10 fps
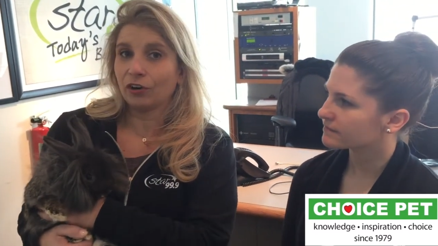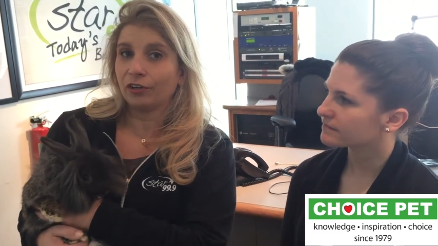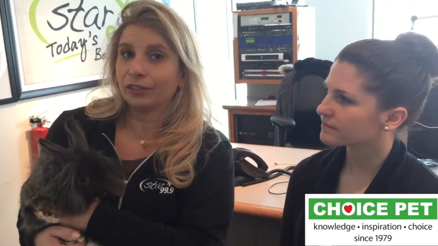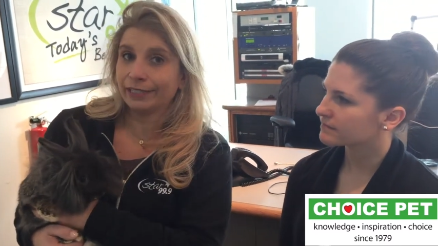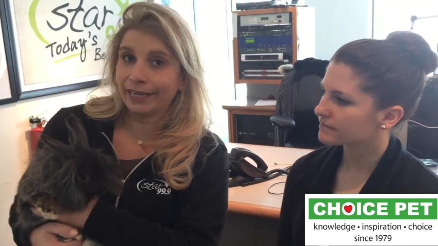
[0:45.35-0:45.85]
Speaker 1: are
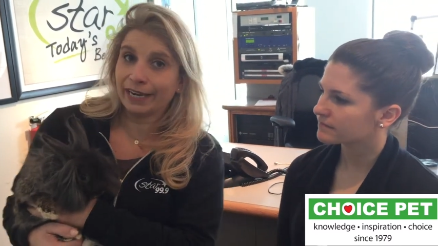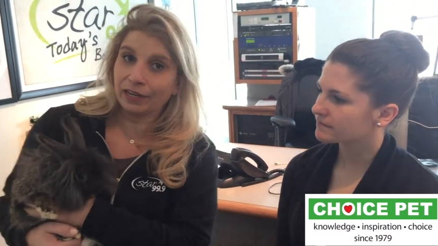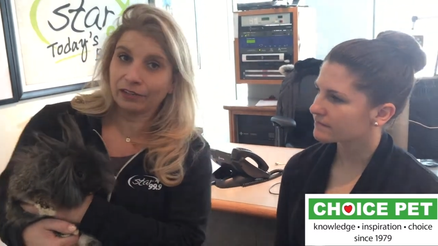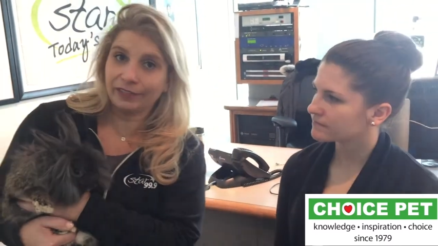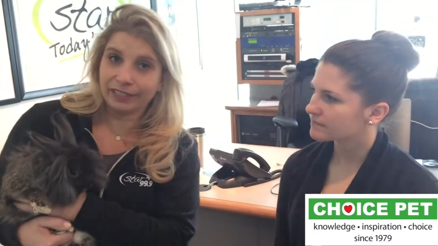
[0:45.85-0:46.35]
harder to take care
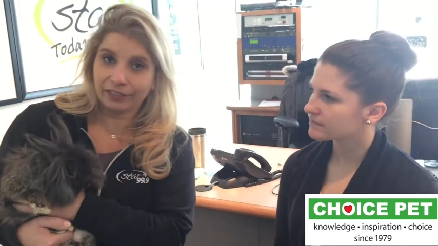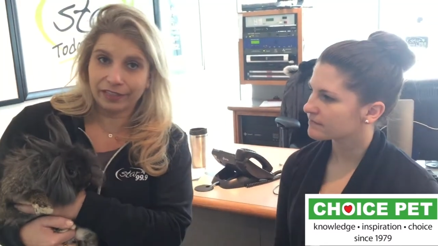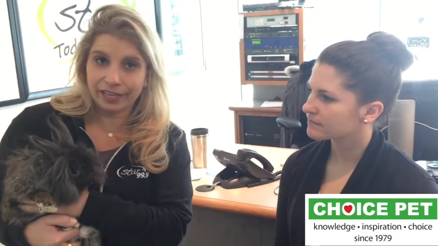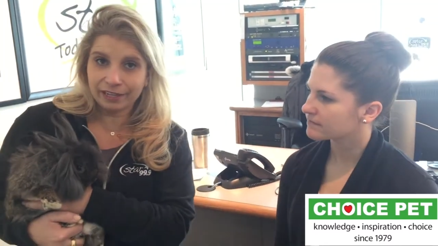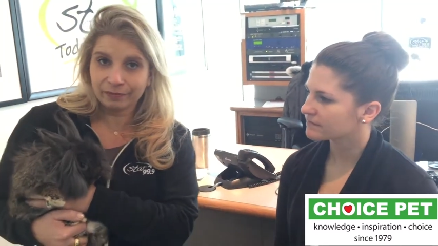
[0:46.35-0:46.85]
of than you
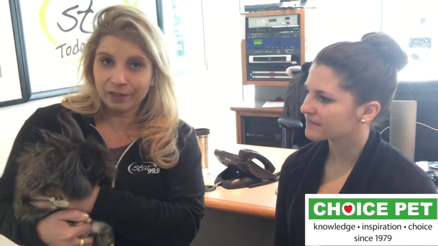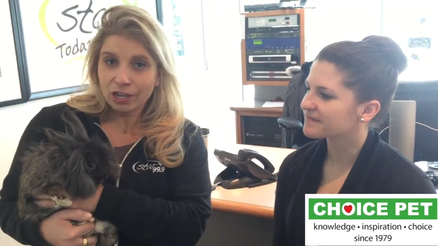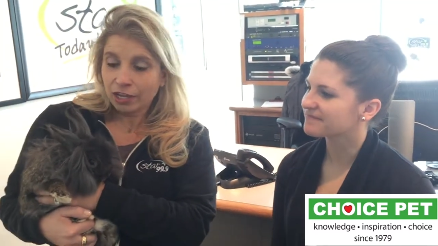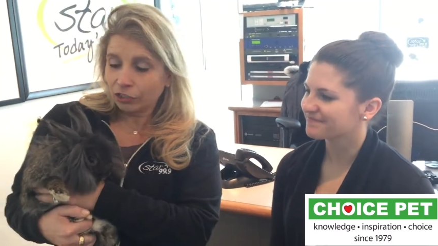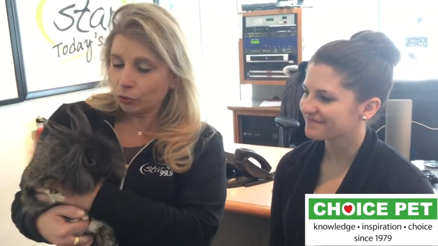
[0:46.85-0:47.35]
think.
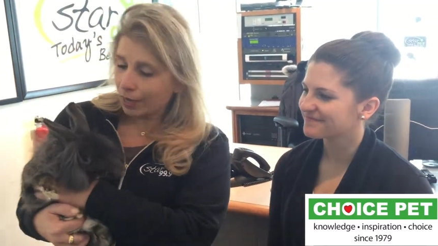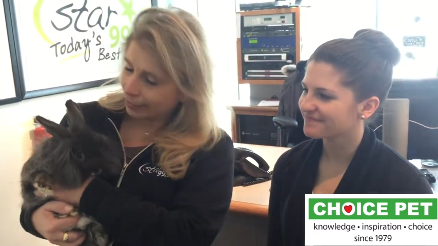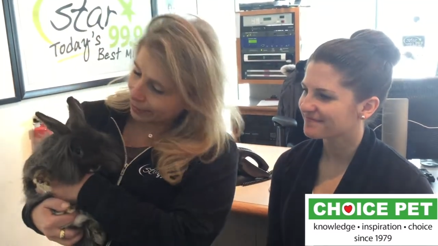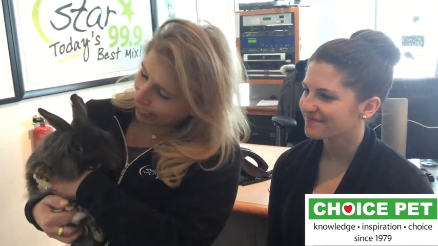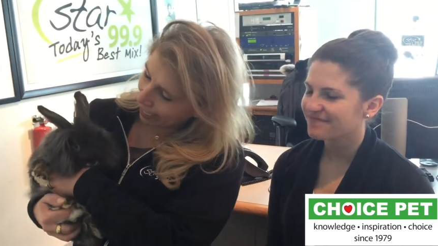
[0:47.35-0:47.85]
Because you got
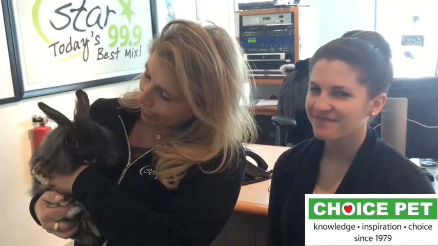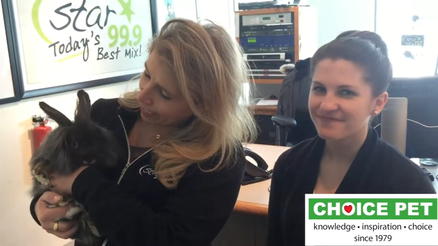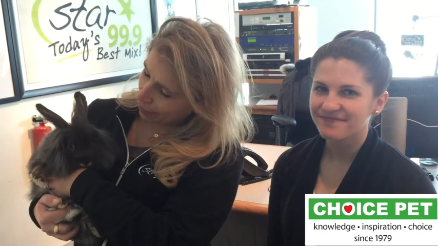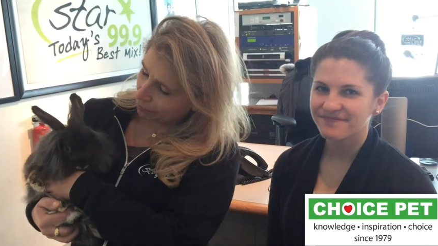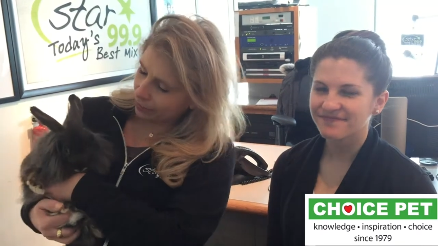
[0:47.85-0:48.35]
to
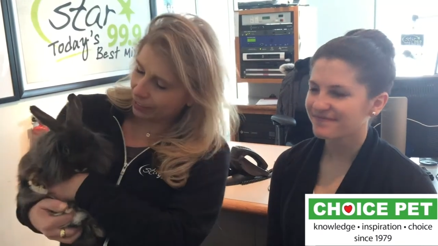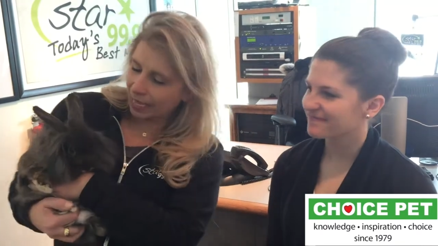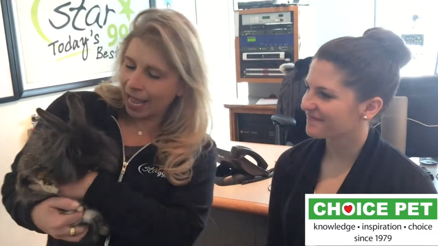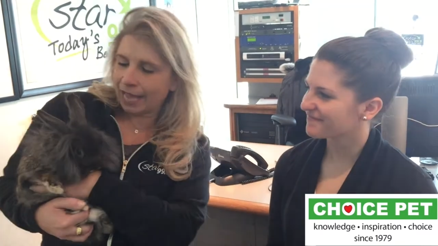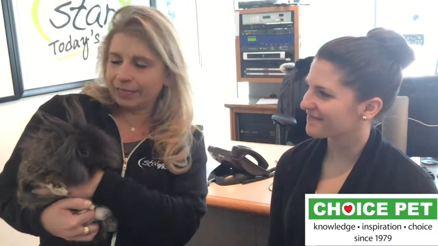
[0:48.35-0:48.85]
tame this
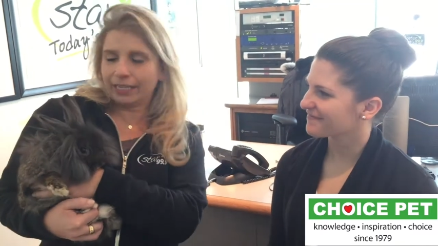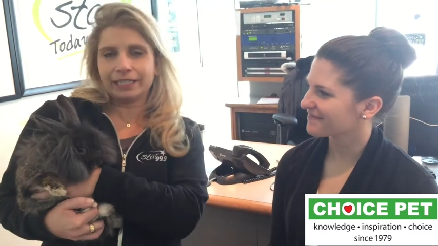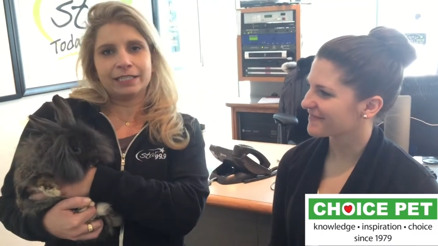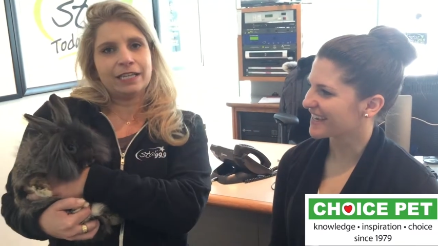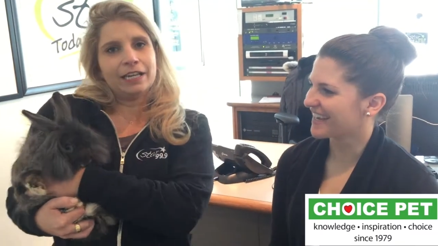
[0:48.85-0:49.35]

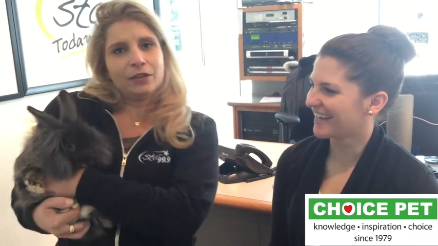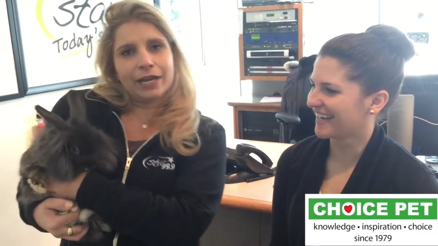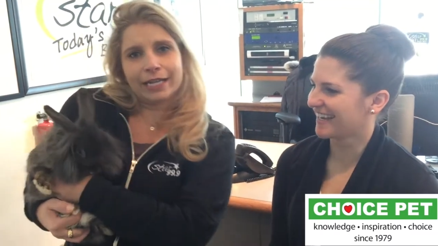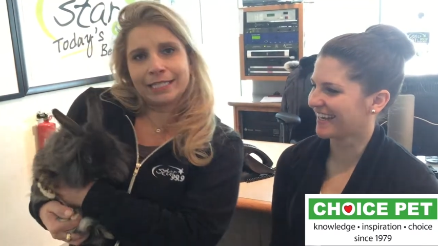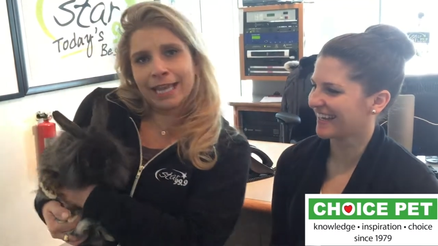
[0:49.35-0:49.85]
hotness. You
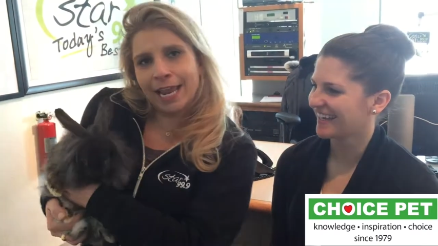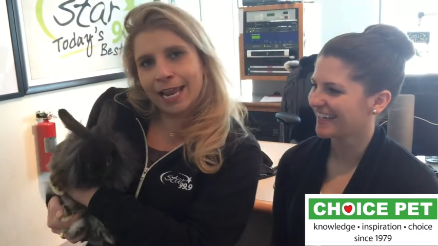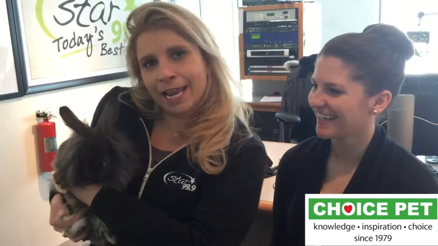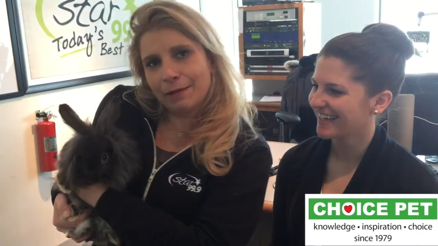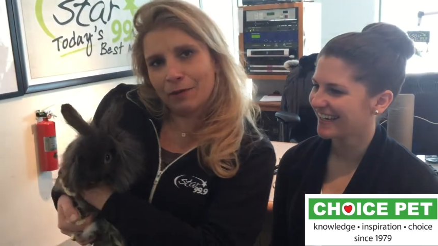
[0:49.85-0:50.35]
got to
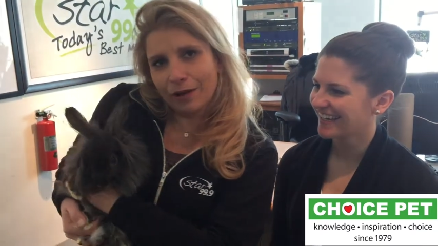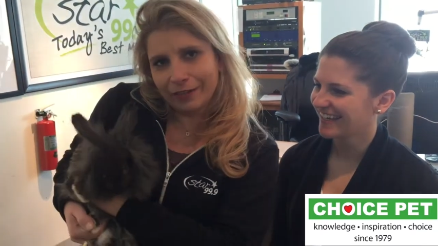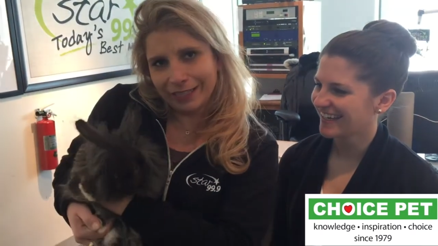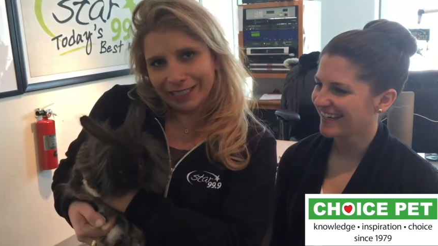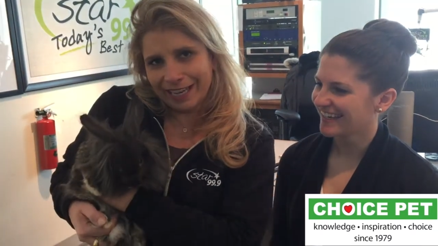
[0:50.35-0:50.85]
tame all
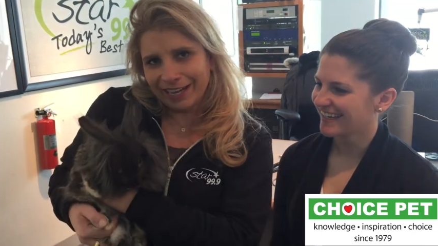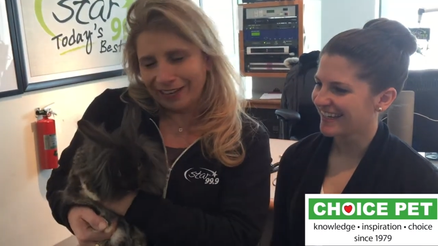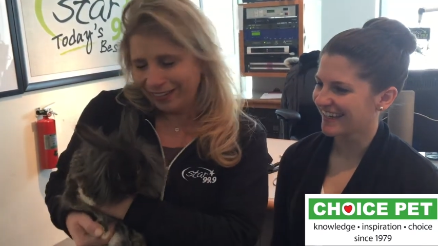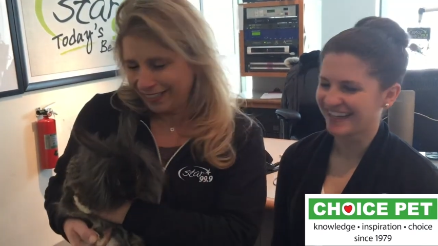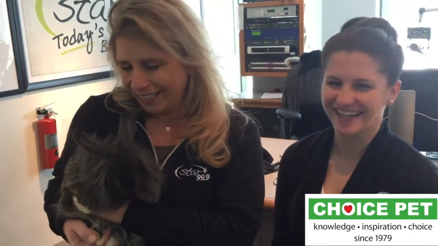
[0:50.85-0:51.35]
this hair.
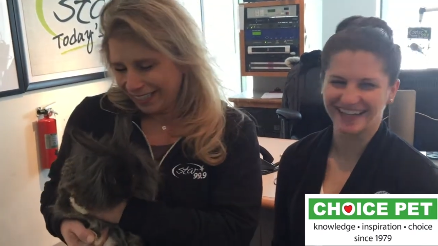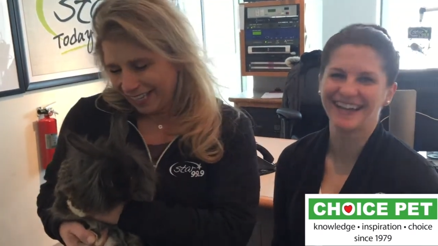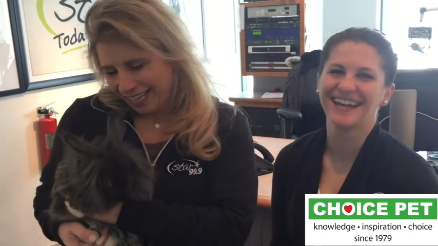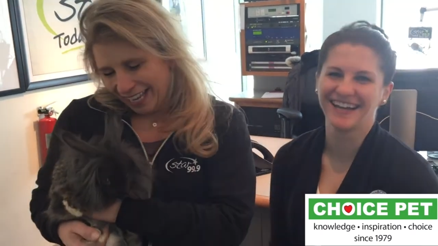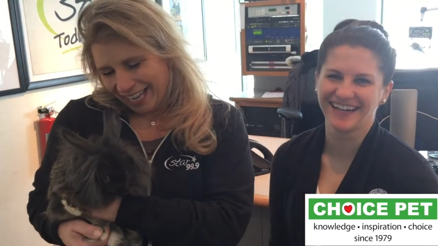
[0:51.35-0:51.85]

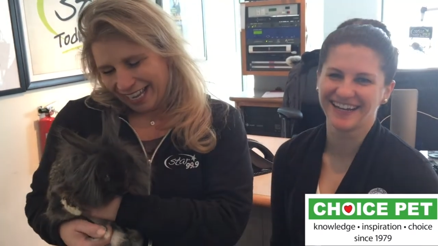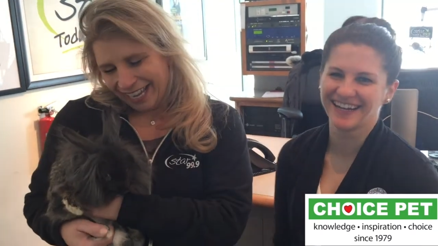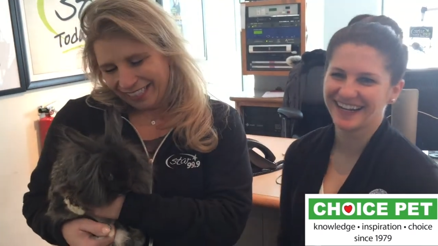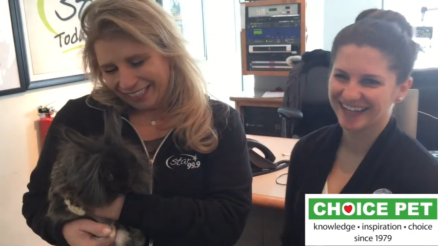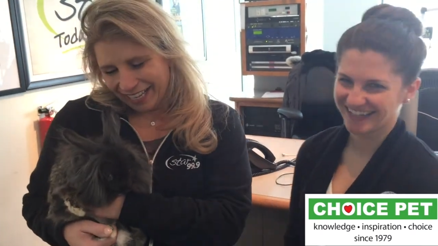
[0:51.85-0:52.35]

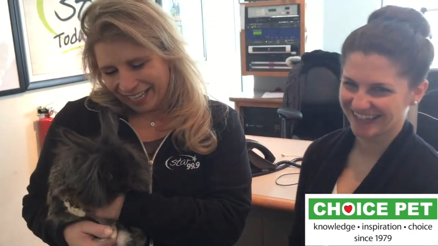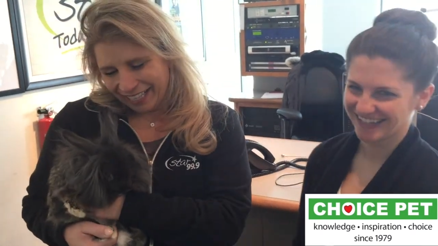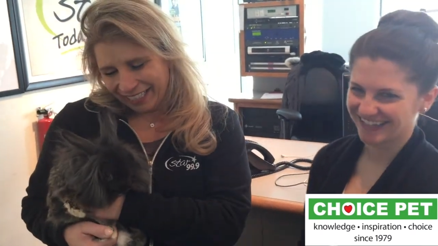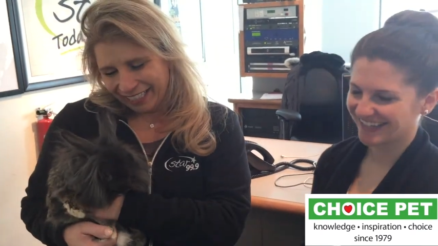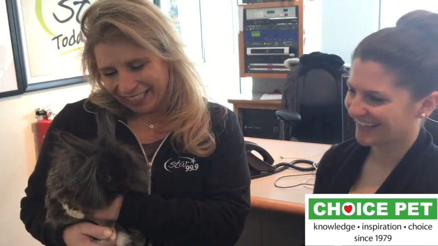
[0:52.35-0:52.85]
And
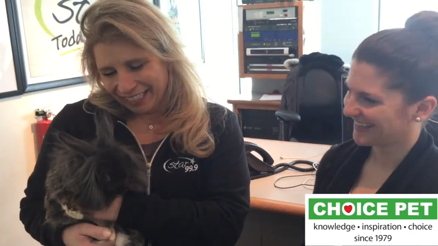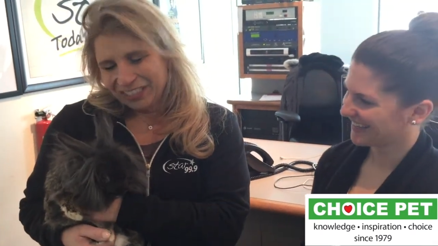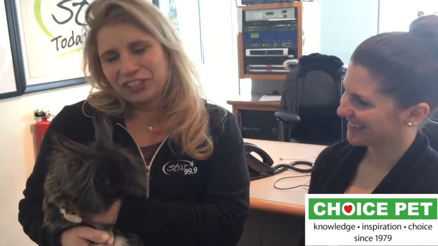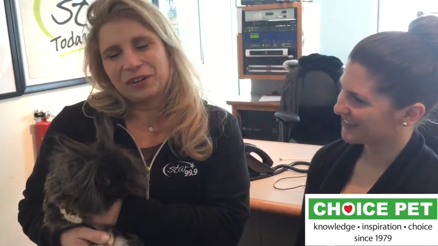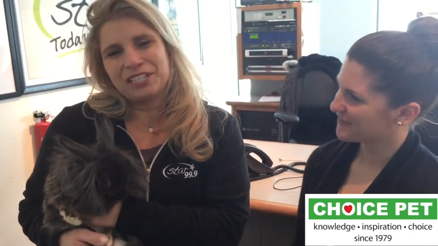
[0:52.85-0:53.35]

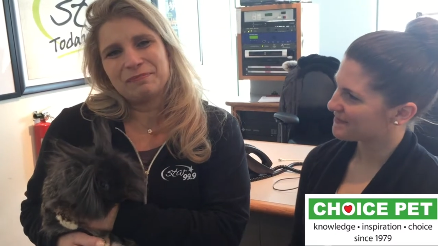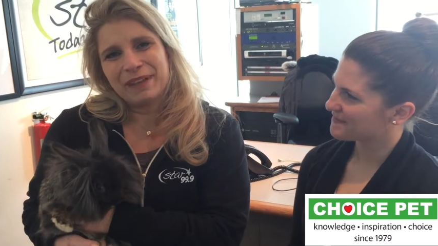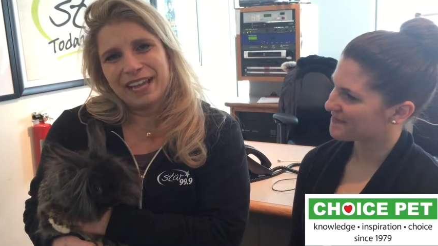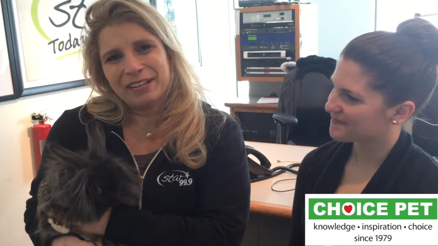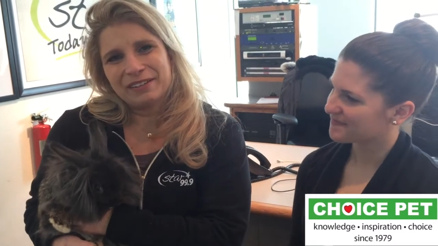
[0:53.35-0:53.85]
Choice
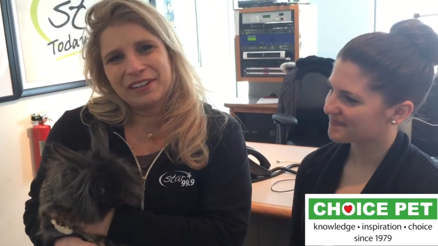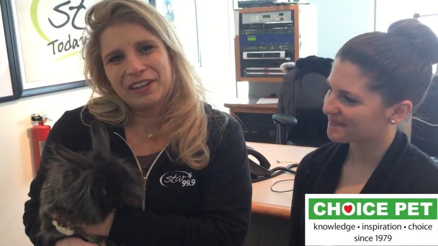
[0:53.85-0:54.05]
Pet,